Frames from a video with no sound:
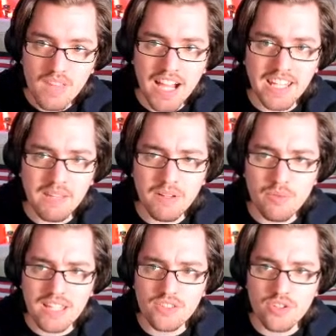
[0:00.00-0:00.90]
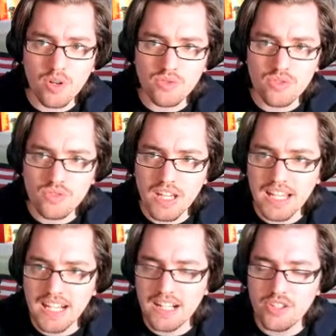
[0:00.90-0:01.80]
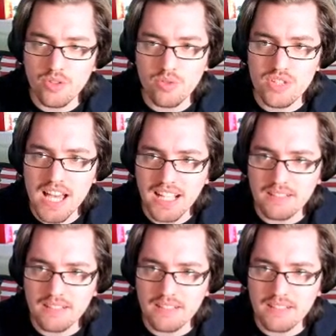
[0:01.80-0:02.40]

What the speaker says: and even write your own tag.